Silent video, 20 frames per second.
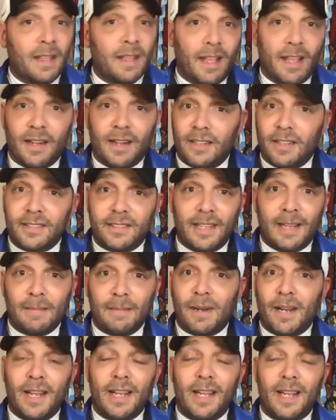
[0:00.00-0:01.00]
and I'll stand
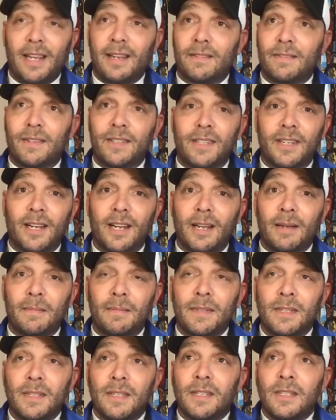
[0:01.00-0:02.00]
by it every time.
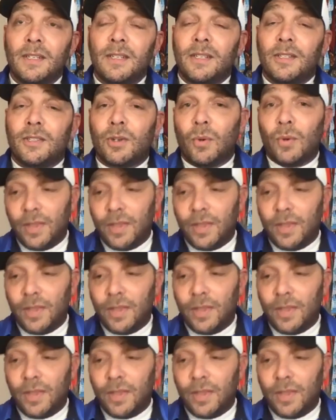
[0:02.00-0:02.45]
So